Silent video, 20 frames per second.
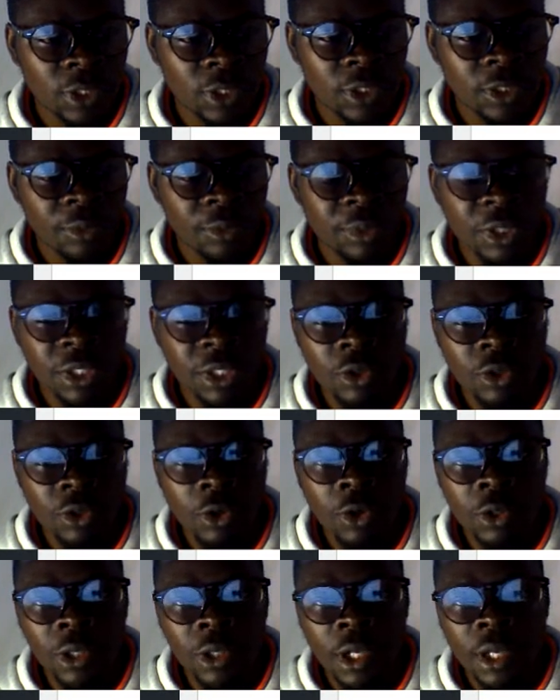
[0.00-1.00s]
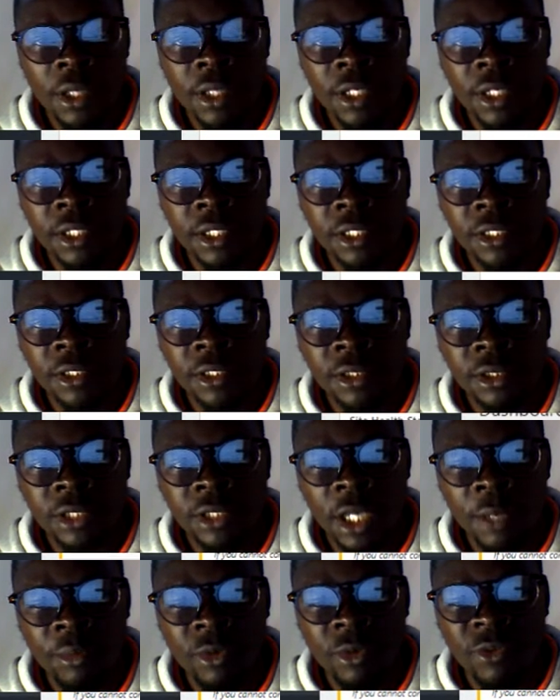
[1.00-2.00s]
Depending on the
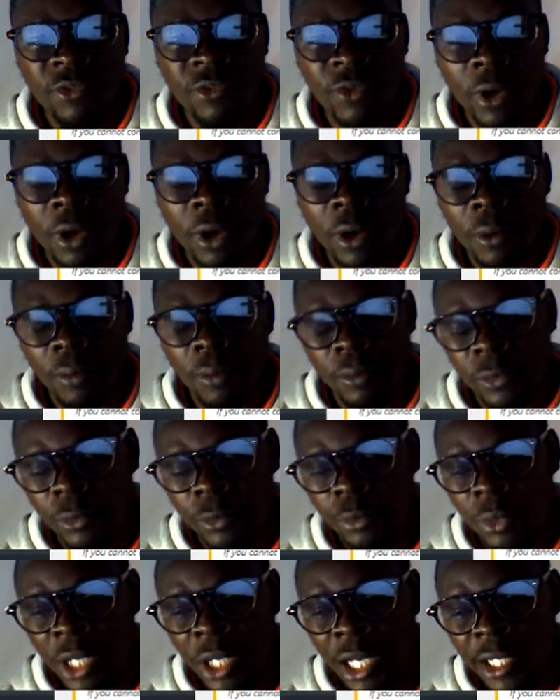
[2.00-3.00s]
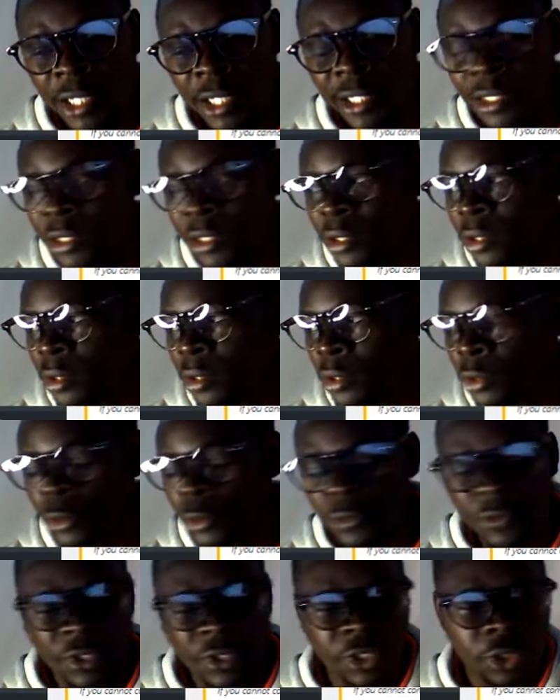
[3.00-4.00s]
type of plugins
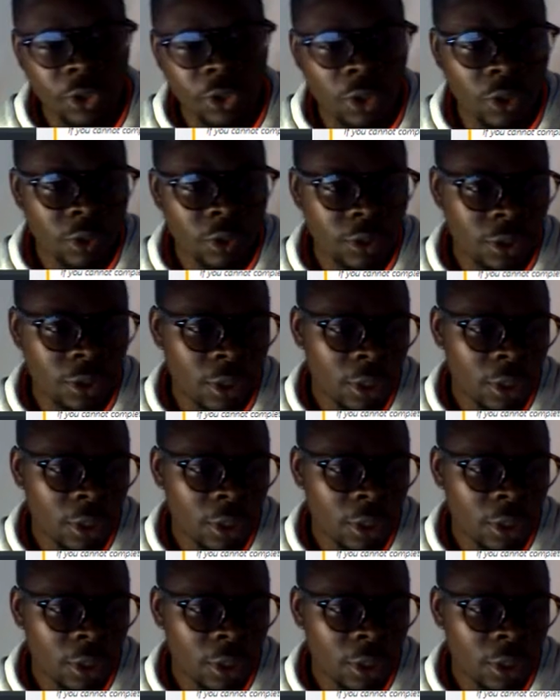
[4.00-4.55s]
you've installed,